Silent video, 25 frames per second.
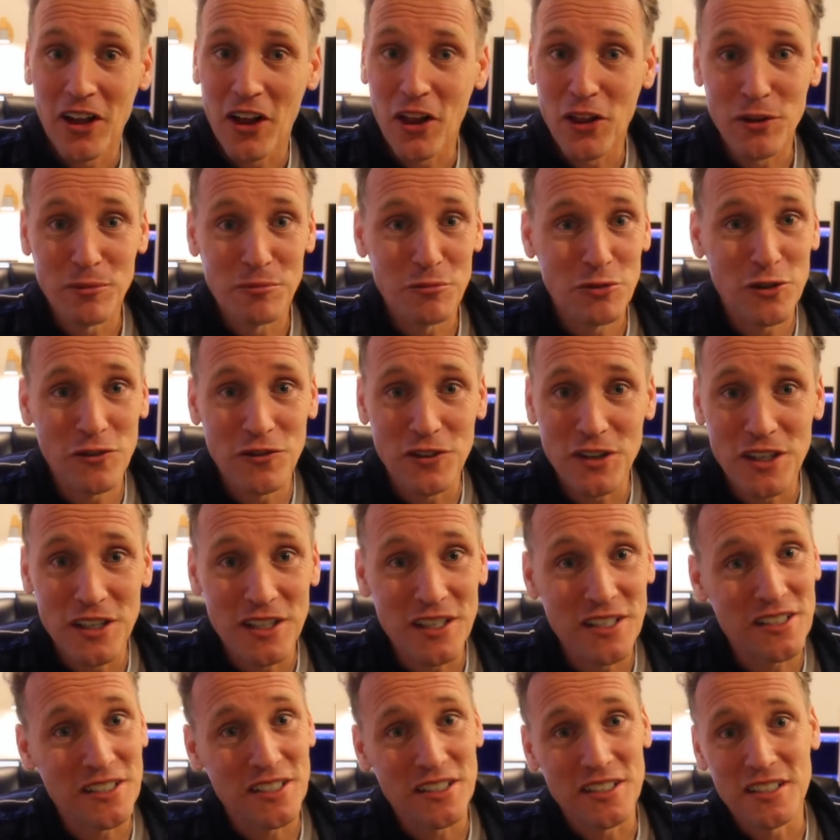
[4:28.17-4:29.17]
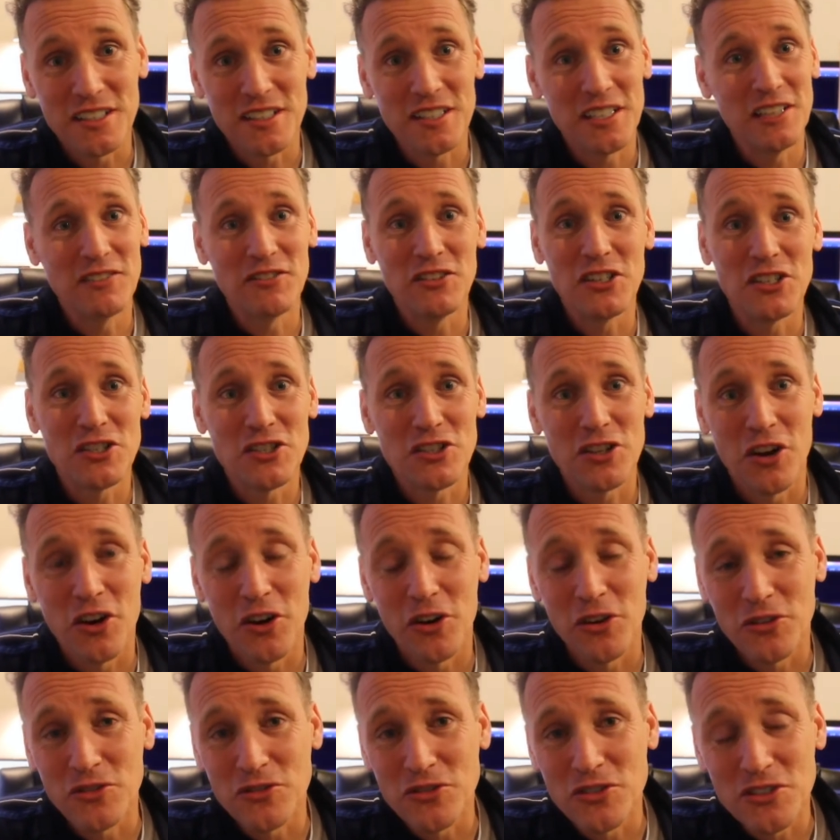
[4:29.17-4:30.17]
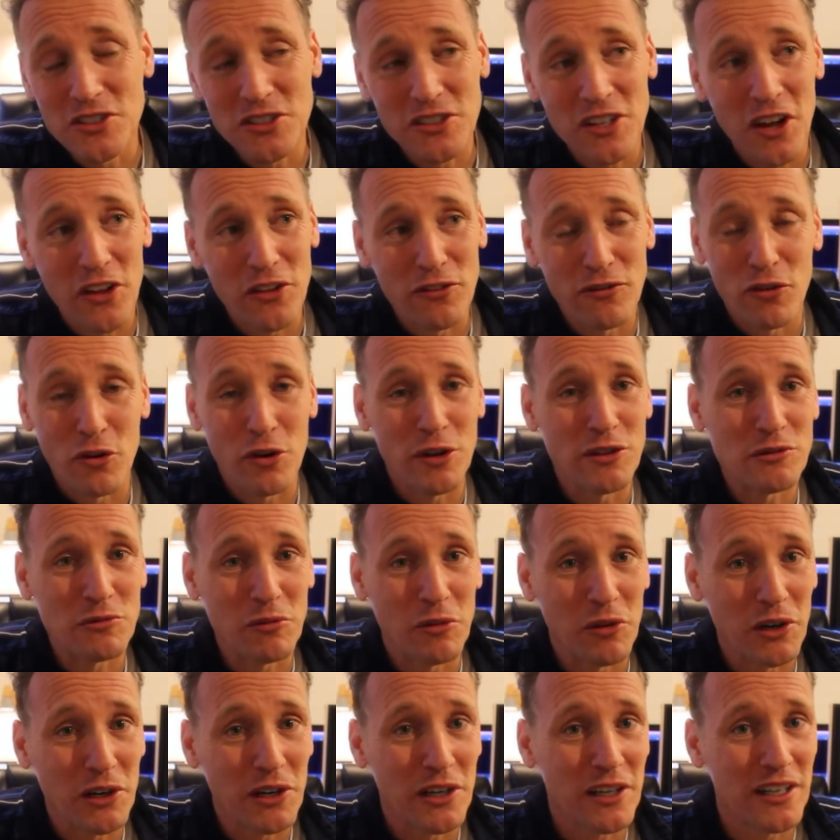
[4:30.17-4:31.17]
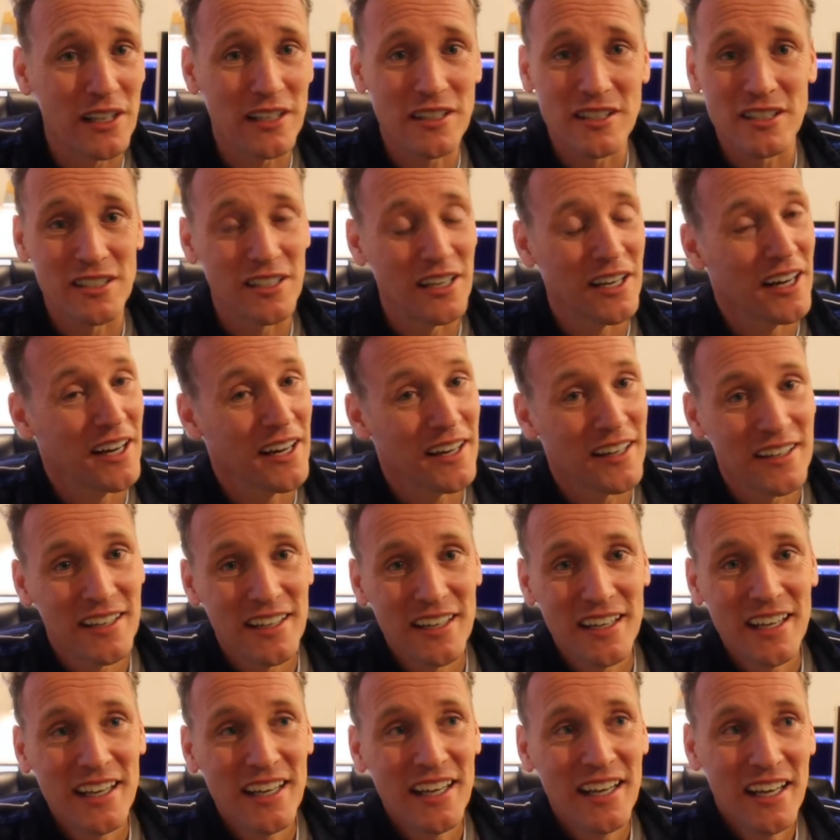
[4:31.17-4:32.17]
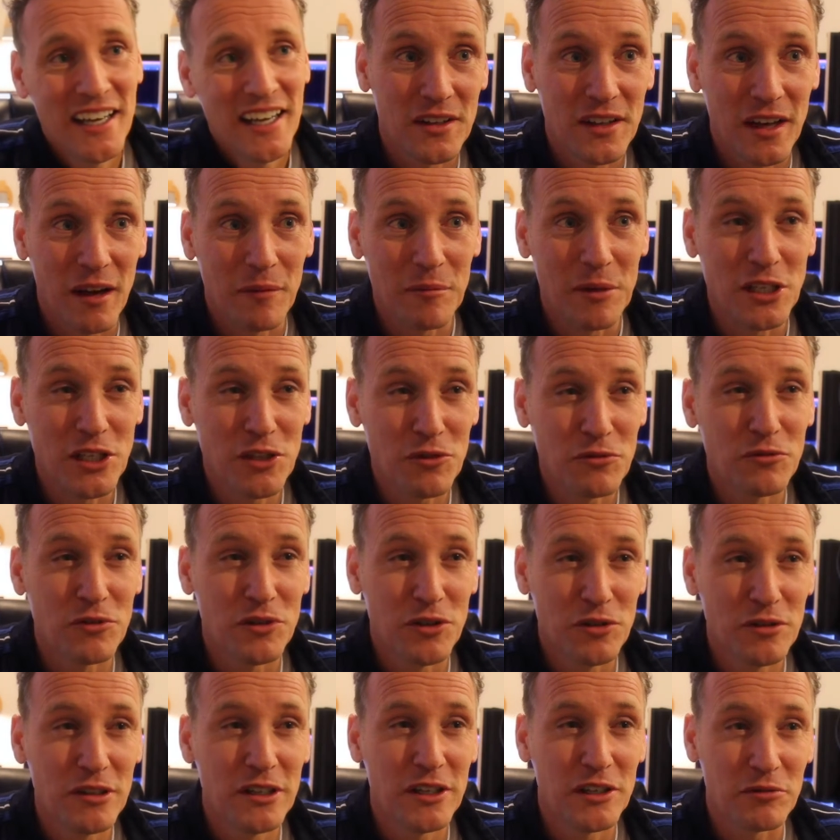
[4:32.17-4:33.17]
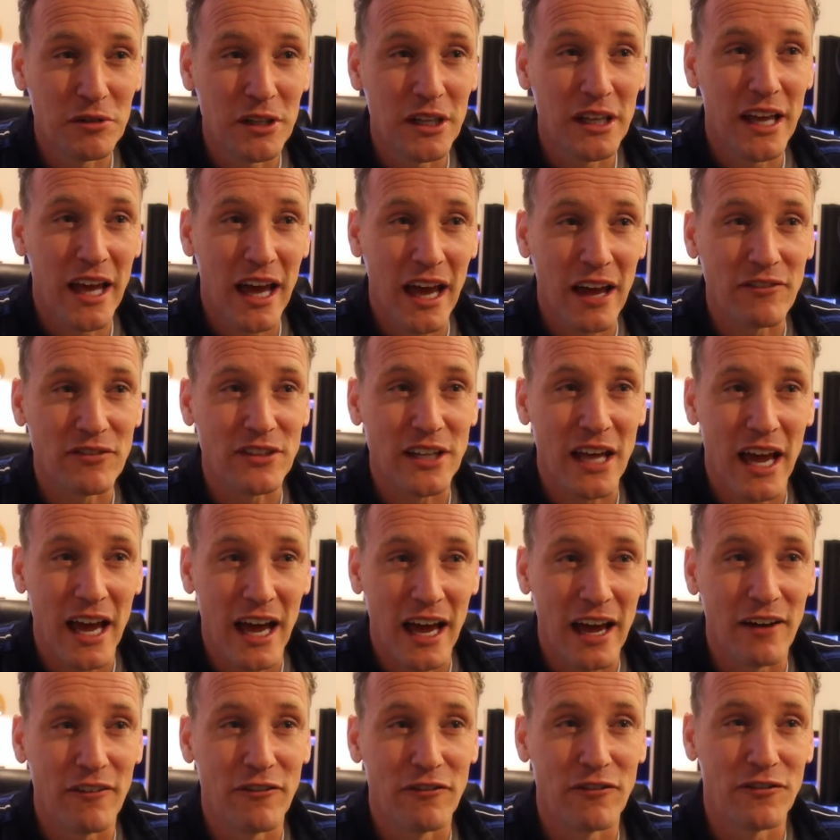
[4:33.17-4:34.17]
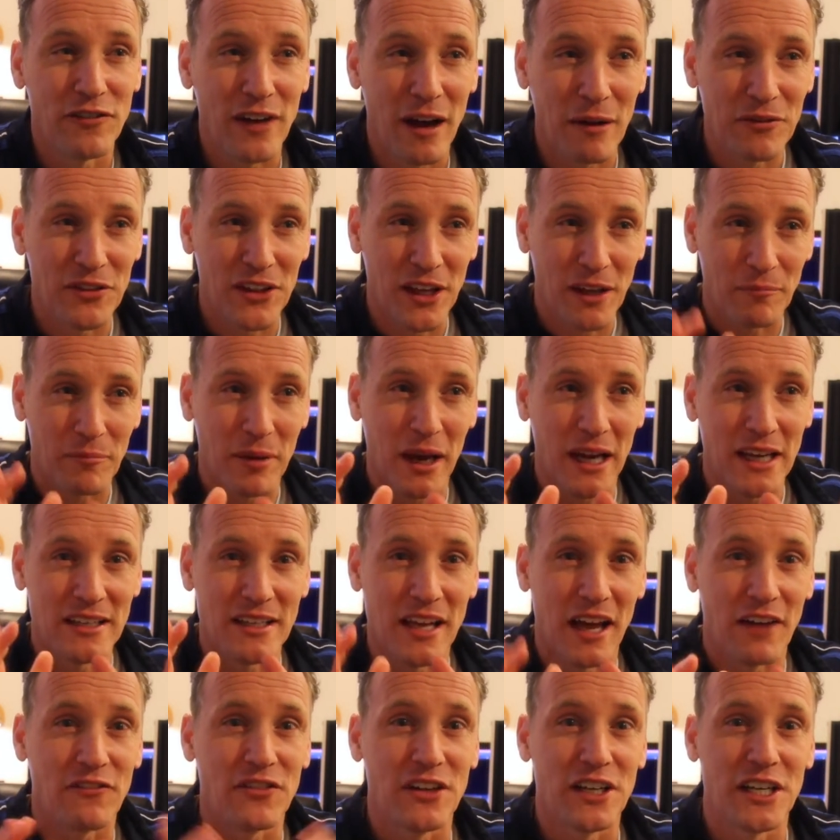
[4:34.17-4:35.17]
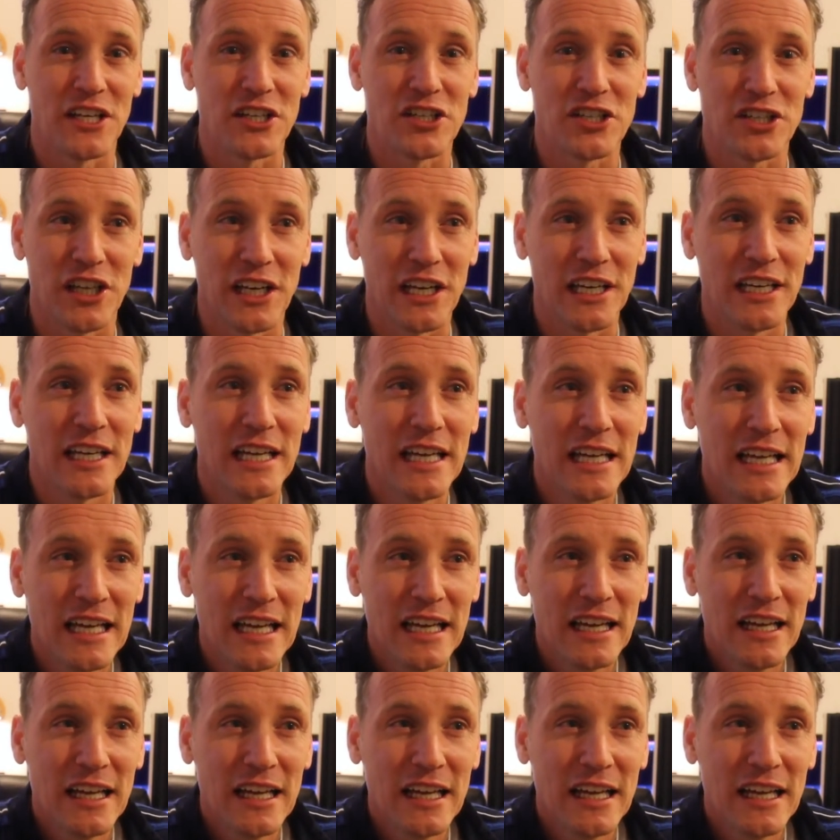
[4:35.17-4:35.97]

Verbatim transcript: All the movies, the TV shows, all the voice work. It's uh I mean, you you literally have to have, I think, by definition,